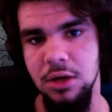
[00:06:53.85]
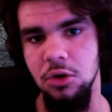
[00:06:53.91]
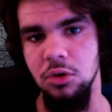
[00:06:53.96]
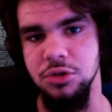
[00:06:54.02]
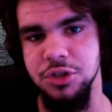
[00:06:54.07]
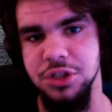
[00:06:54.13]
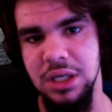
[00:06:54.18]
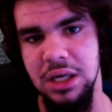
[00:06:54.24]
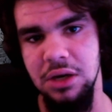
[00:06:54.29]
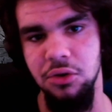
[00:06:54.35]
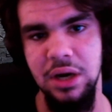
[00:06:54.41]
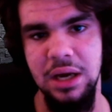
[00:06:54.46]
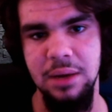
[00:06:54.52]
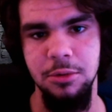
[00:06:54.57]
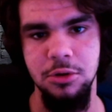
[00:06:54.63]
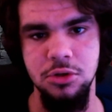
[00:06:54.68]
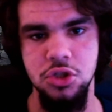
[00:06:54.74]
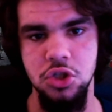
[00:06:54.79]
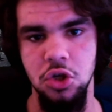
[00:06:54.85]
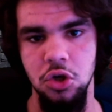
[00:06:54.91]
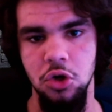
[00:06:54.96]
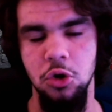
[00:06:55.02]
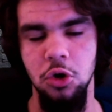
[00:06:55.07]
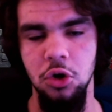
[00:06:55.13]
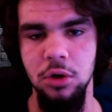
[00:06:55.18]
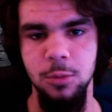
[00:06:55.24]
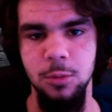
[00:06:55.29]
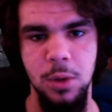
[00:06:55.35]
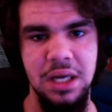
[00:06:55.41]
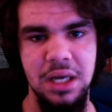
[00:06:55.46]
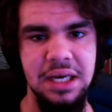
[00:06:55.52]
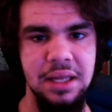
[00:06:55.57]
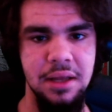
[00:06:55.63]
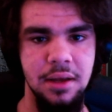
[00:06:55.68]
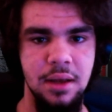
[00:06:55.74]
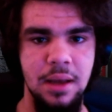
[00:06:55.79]
Gonçalo Ramos,
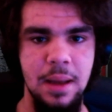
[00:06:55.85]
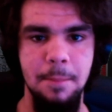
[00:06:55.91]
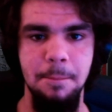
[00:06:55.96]
Colomwani,